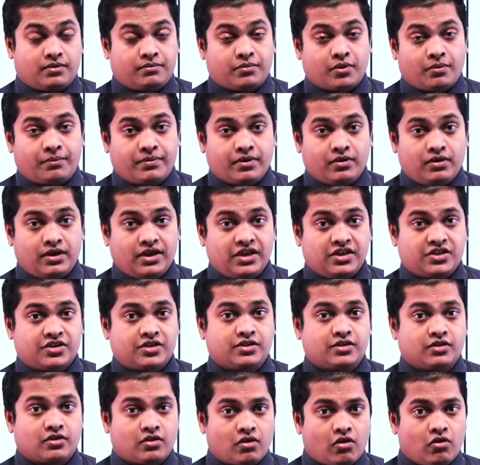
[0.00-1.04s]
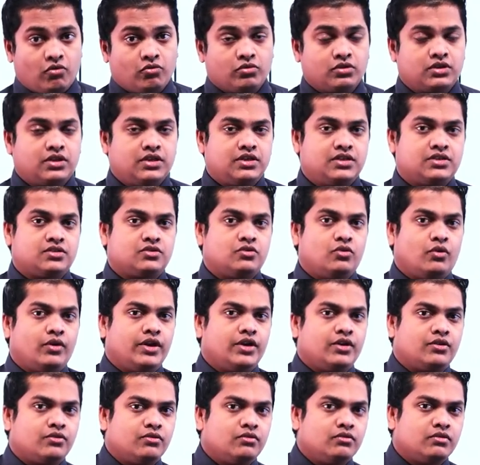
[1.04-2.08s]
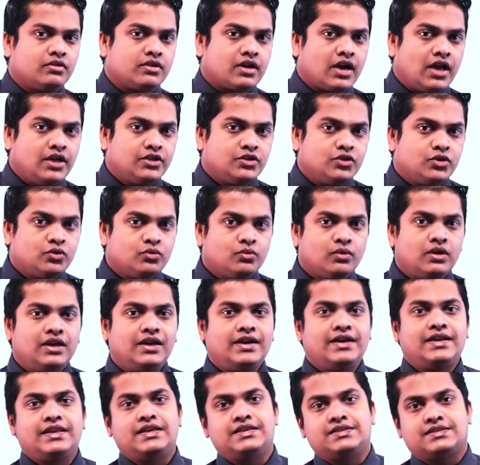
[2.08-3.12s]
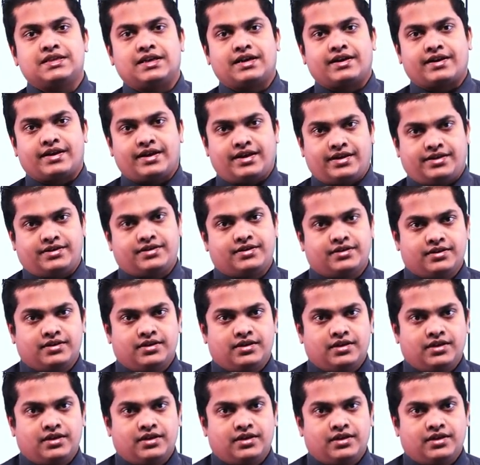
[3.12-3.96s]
population growth is going to gradually decelerate.